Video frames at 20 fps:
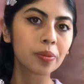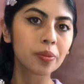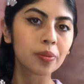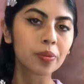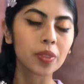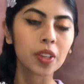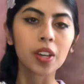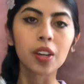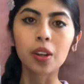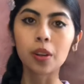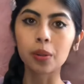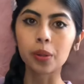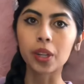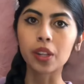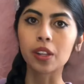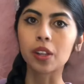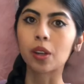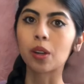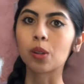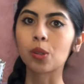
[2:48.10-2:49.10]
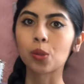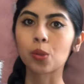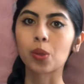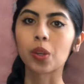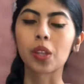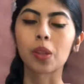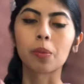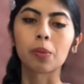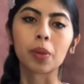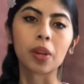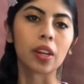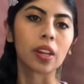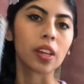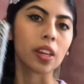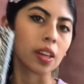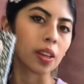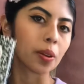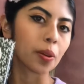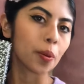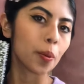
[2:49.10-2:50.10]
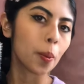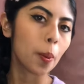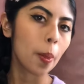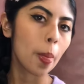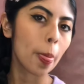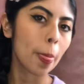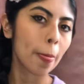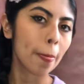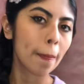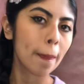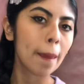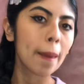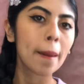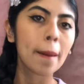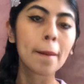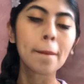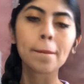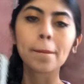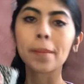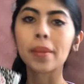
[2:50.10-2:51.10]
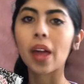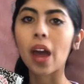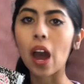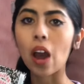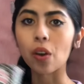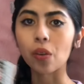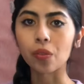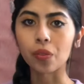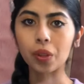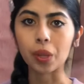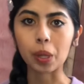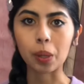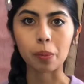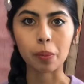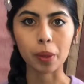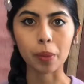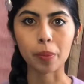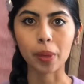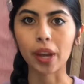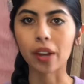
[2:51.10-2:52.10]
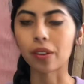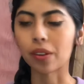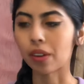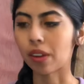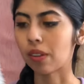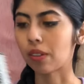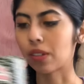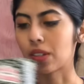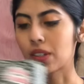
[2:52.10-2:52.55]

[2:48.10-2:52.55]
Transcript: It already goes with my outfit and my background.